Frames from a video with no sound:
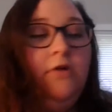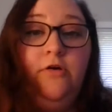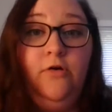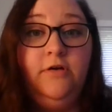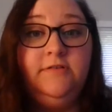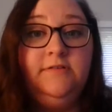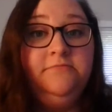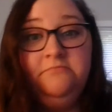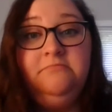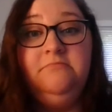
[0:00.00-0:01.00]

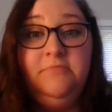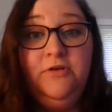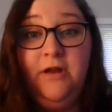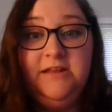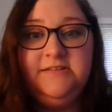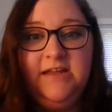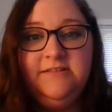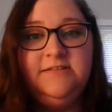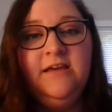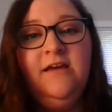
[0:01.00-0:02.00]
across the United
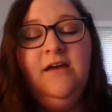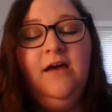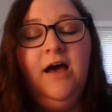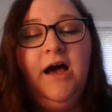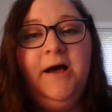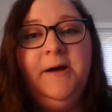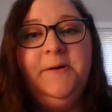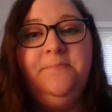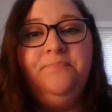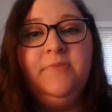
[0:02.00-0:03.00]
States.
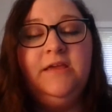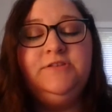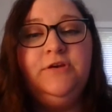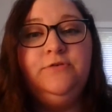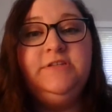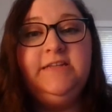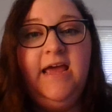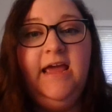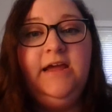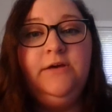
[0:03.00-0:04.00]
So
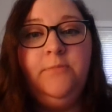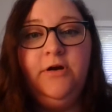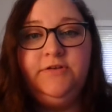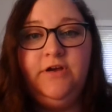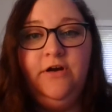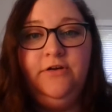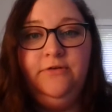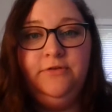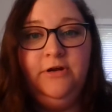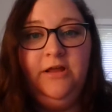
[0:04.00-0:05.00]
today marks our
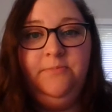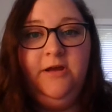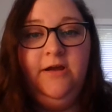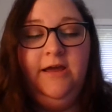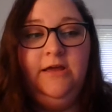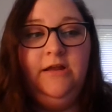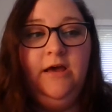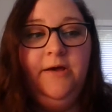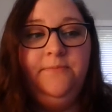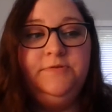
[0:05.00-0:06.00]
new learning period.
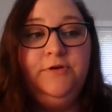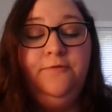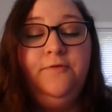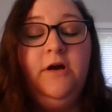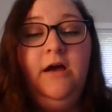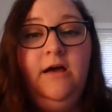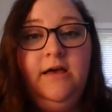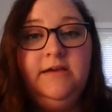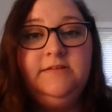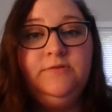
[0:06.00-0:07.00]
So for
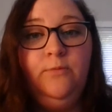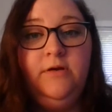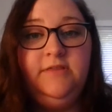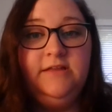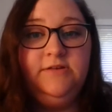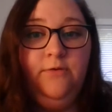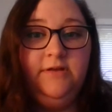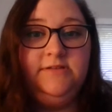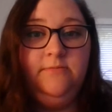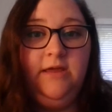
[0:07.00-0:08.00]
us, what that's
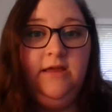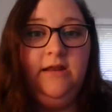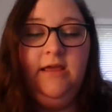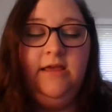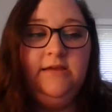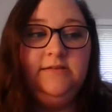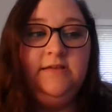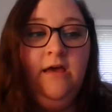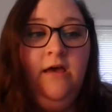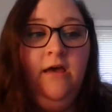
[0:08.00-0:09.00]
going to mean is